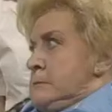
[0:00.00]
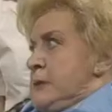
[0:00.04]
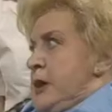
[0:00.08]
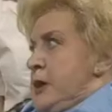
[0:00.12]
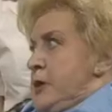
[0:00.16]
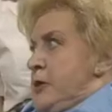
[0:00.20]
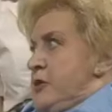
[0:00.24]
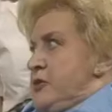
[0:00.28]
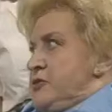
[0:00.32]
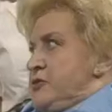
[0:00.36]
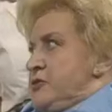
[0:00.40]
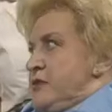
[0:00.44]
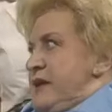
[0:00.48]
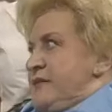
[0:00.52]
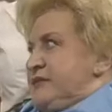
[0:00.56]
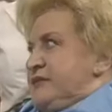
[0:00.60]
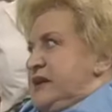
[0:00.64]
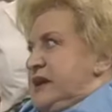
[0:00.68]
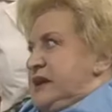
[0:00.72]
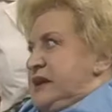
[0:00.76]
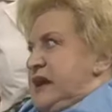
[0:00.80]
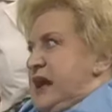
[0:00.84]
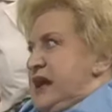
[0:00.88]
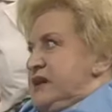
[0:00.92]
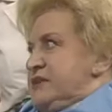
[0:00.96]
You're going to have
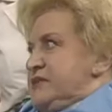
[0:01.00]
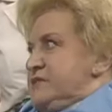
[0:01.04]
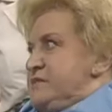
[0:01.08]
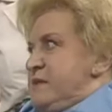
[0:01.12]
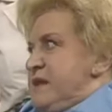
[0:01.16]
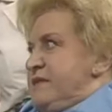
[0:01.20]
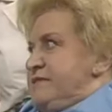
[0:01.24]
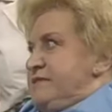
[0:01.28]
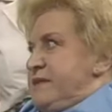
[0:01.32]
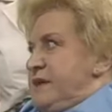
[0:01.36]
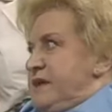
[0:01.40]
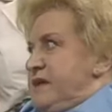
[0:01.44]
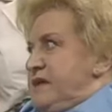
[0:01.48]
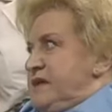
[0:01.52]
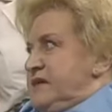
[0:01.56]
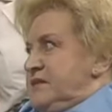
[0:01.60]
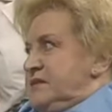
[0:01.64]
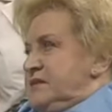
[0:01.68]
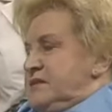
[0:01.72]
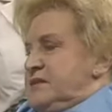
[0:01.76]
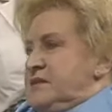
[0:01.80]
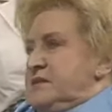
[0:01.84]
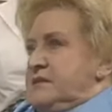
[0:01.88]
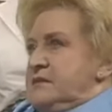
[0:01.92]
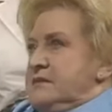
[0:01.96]
to catch me
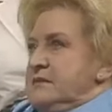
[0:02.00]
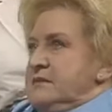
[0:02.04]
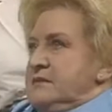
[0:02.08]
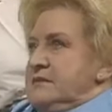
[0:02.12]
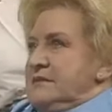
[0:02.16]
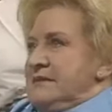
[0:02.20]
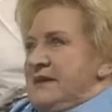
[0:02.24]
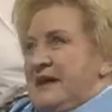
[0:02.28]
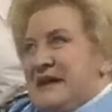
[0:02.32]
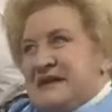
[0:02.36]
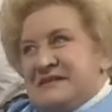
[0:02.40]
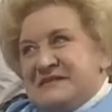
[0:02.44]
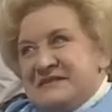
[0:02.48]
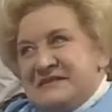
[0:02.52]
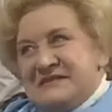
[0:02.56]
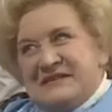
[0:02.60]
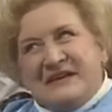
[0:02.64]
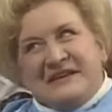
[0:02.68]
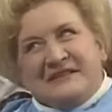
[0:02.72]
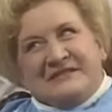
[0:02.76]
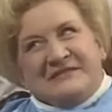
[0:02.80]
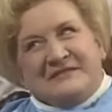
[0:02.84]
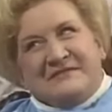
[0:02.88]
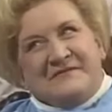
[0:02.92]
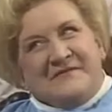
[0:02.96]
first. Isn't
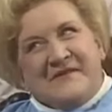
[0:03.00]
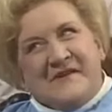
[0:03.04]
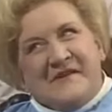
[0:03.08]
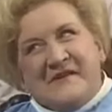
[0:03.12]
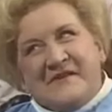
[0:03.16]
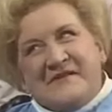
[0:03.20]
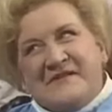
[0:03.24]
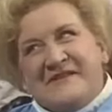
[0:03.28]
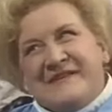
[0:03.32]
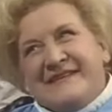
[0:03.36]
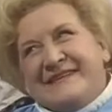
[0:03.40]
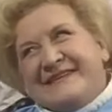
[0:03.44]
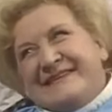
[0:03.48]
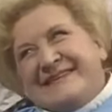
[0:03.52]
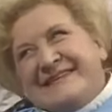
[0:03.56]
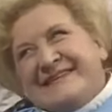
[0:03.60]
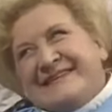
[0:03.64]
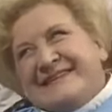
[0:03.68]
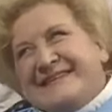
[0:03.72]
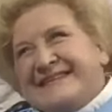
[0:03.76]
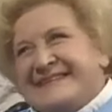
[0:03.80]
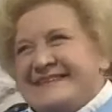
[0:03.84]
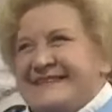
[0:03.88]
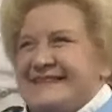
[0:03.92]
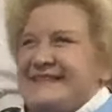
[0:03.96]
this fun?
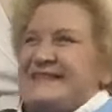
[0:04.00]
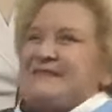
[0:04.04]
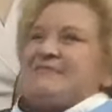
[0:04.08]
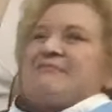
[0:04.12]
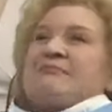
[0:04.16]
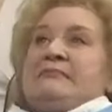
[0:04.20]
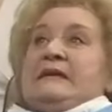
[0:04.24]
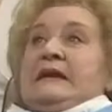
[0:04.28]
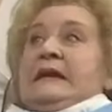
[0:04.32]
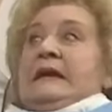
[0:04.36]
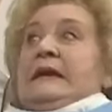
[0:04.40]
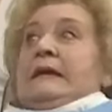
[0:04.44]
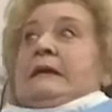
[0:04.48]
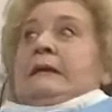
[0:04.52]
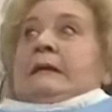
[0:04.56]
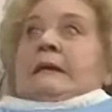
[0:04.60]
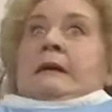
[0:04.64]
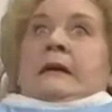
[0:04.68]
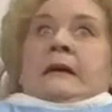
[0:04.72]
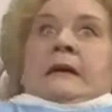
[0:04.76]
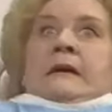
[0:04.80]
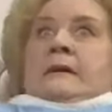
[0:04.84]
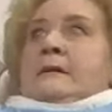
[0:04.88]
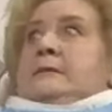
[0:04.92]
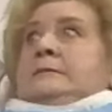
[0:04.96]

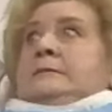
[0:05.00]
Mm.